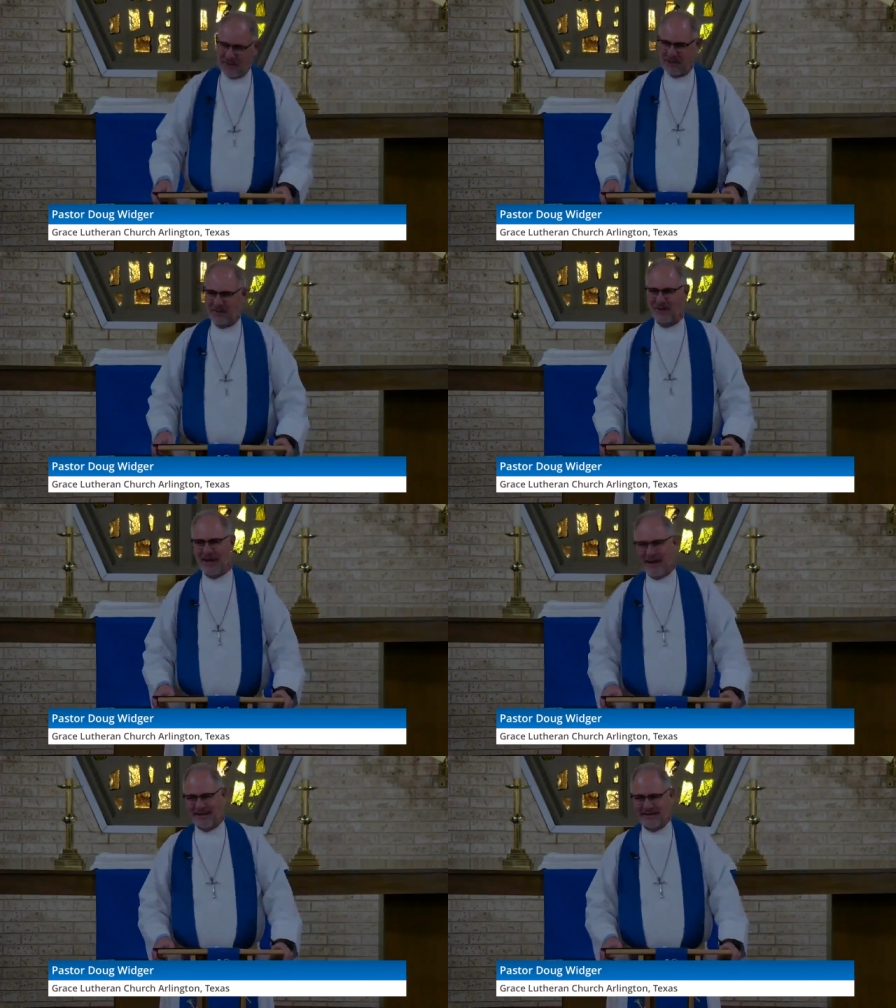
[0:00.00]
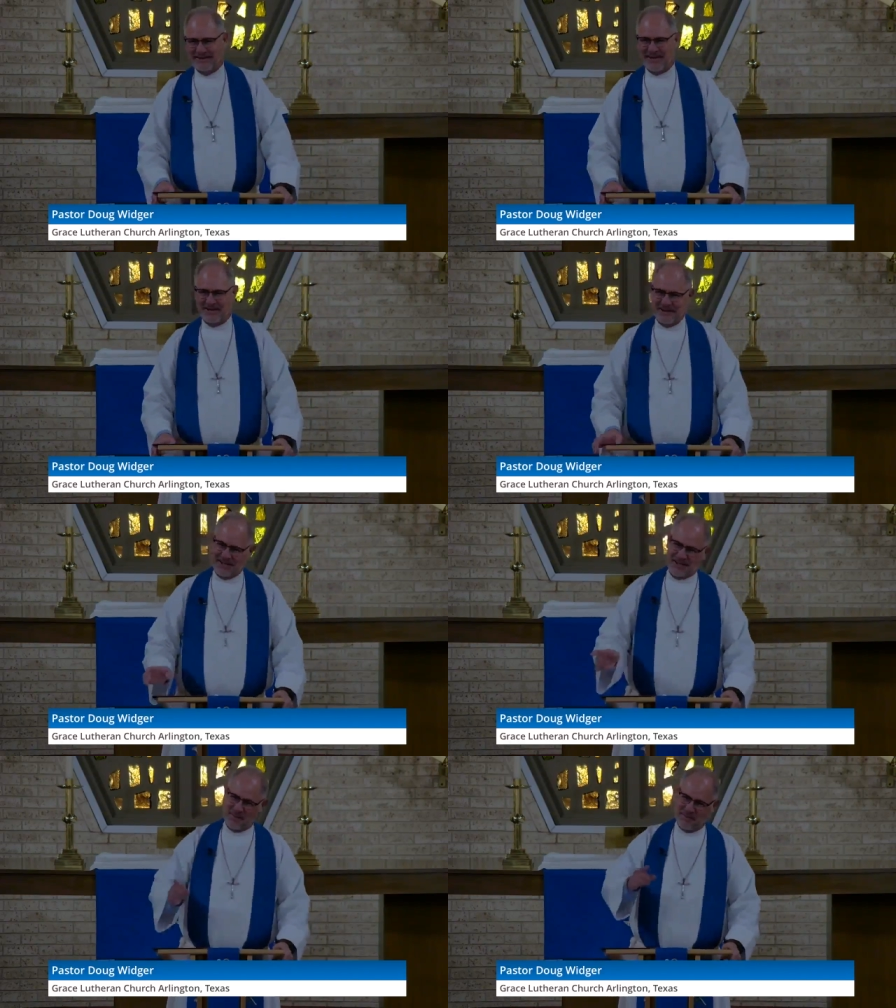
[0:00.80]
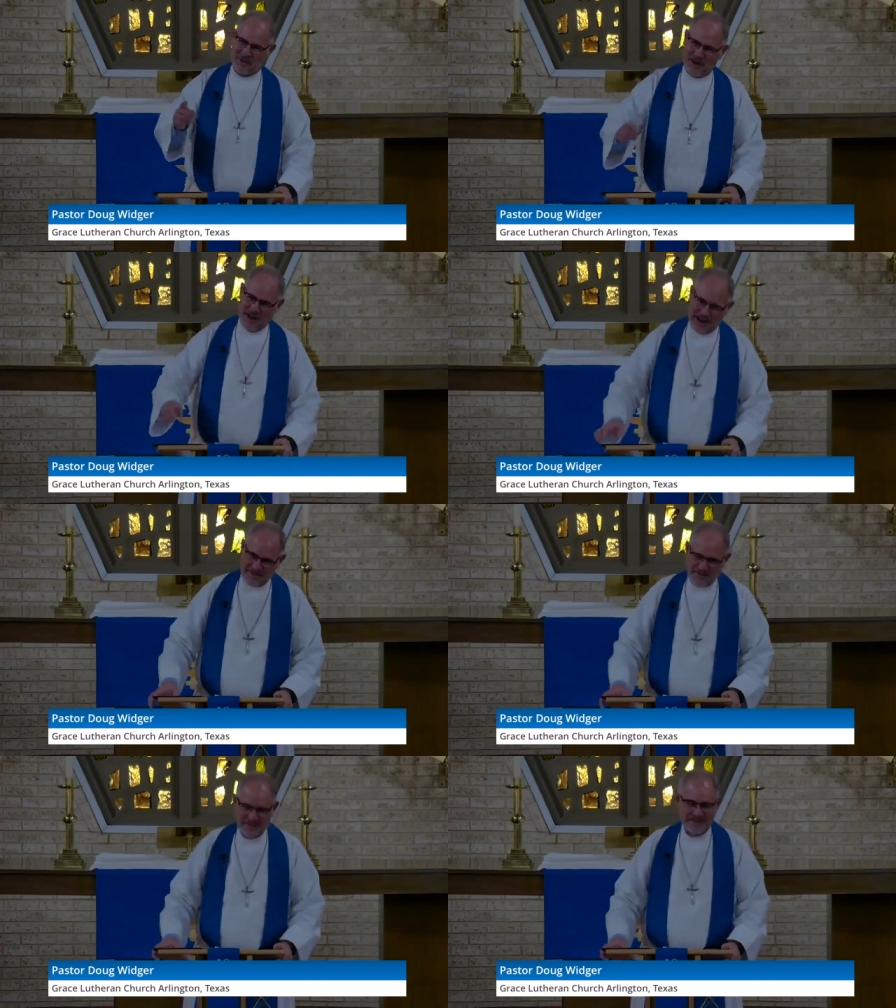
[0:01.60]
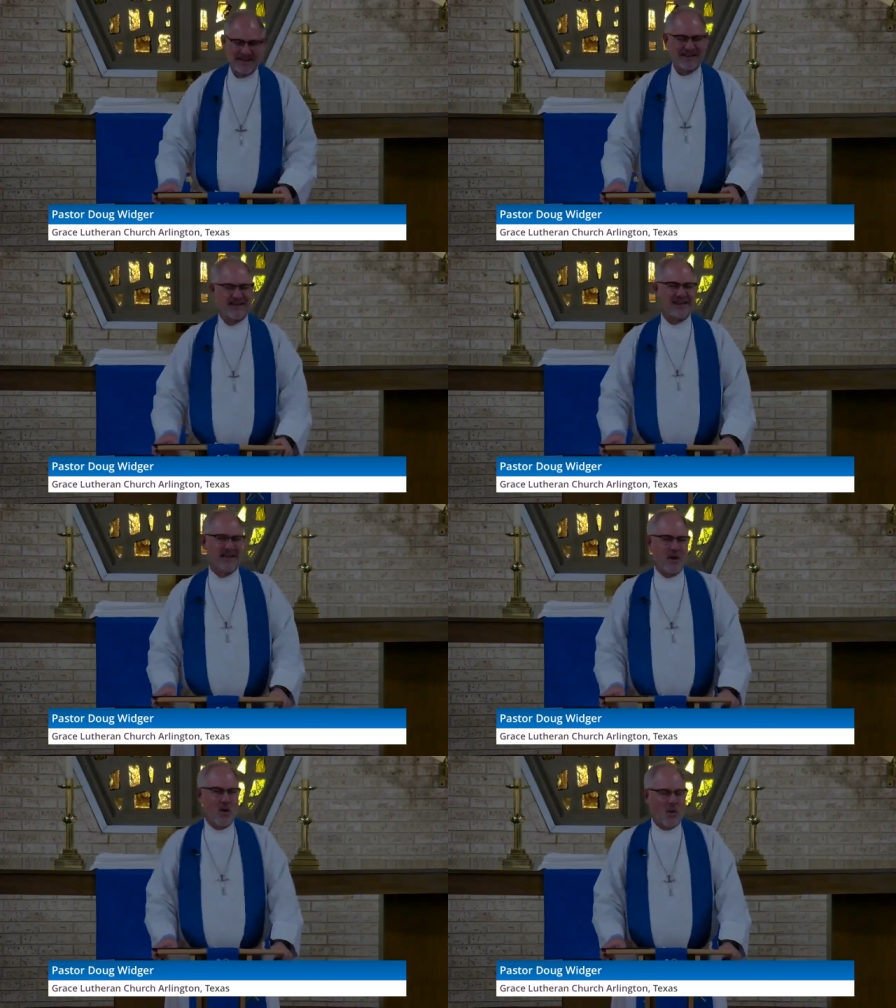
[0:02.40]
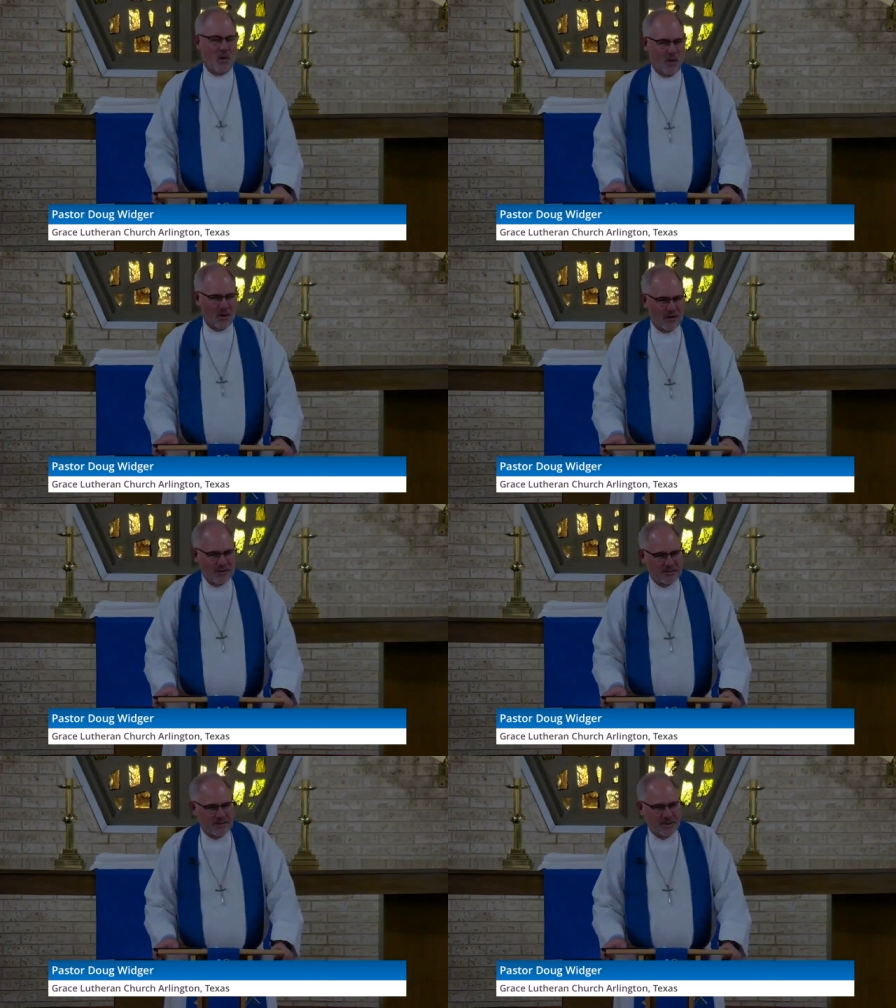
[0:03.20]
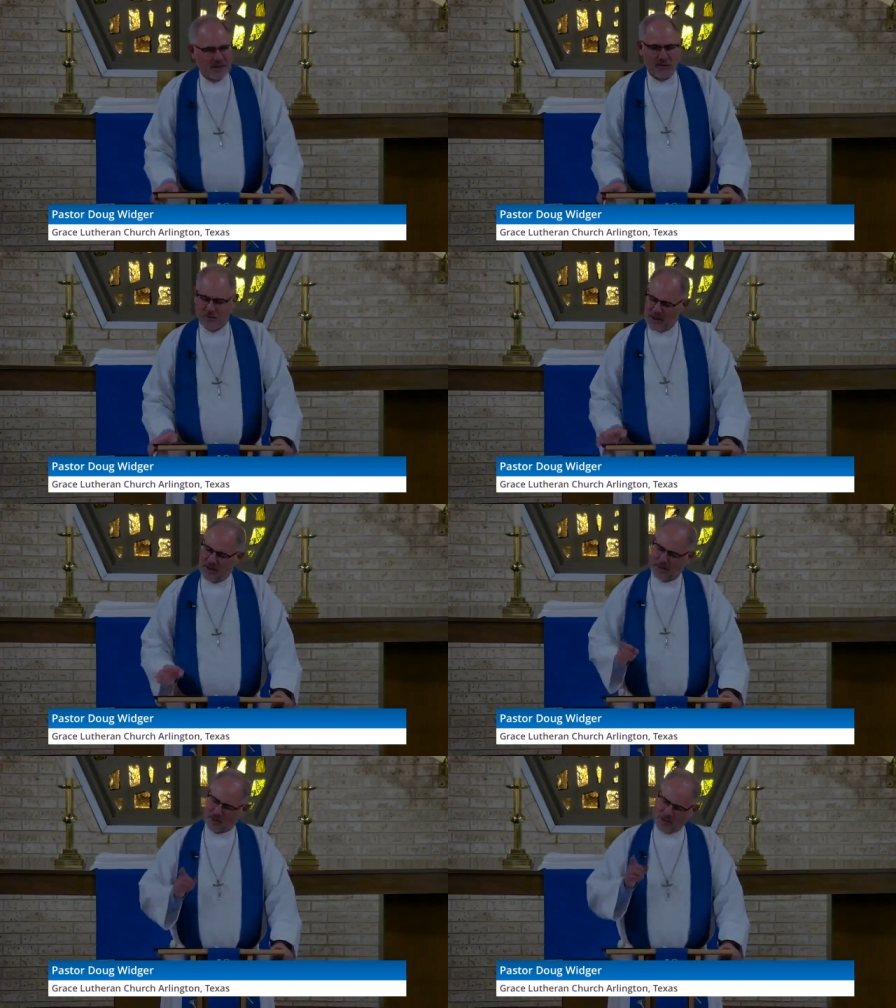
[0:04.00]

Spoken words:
you can relate. Sounds like some of you can. Or maybe there